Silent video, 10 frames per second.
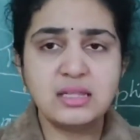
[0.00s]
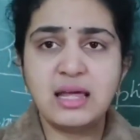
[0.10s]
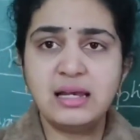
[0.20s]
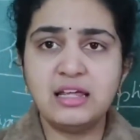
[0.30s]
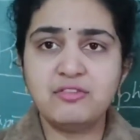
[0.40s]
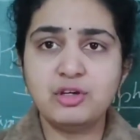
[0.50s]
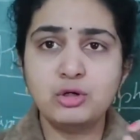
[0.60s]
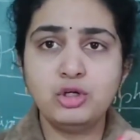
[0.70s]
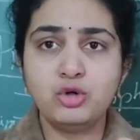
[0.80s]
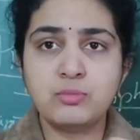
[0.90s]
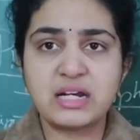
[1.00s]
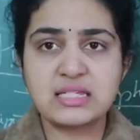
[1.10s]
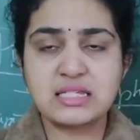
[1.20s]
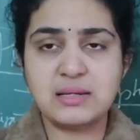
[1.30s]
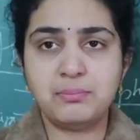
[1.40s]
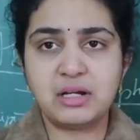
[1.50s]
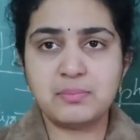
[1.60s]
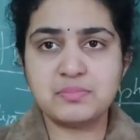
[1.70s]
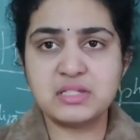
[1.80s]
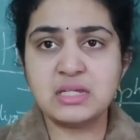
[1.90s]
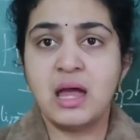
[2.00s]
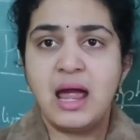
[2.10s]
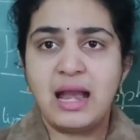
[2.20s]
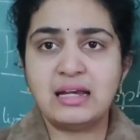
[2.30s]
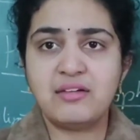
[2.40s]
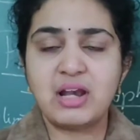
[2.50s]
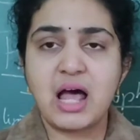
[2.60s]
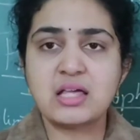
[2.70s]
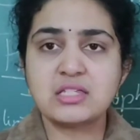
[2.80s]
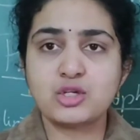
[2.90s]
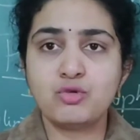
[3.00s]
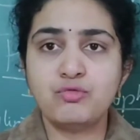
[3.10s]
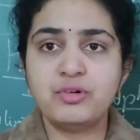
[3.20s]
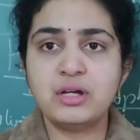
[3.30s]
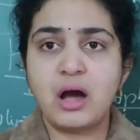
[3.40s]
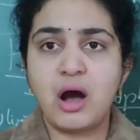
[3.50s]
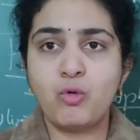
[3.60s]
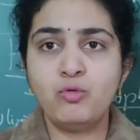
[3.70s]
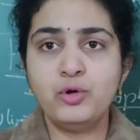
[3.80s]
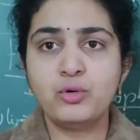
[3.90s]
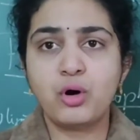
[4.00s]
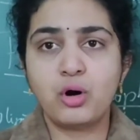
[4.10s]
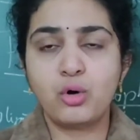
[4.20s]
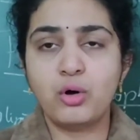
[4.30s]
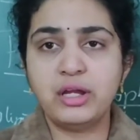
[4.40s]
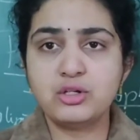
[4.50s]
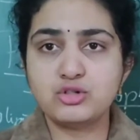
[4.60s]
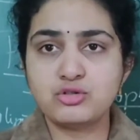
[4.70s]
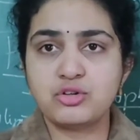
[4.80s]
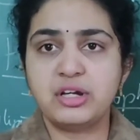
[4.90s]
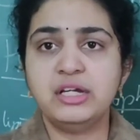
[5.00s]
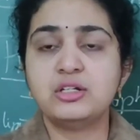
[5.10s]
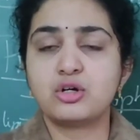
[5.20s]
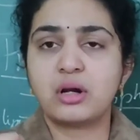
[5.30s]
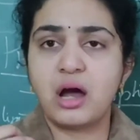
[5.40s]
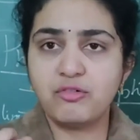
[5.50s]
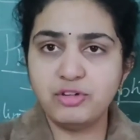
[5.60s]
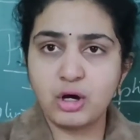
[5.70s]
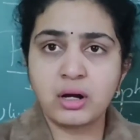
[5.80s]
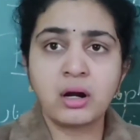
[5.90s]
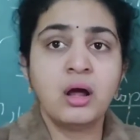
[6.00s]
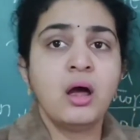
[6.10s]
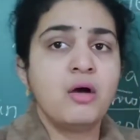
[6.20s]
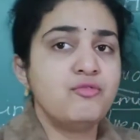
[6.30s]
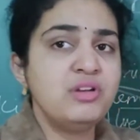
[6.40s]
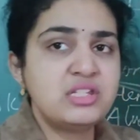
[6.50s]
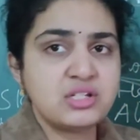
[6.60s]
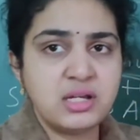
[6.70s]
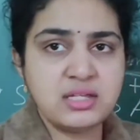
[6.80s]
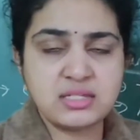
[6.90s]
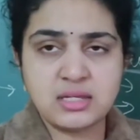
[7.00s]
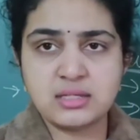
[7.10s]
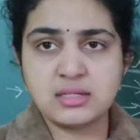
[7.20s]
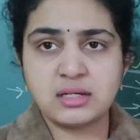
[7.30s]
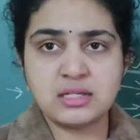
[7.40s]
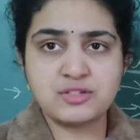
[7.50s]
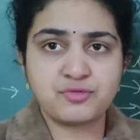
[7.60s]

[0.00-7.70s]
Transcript: give you numerous symptoms and they will ask you how you are going to treat, or how your which disease it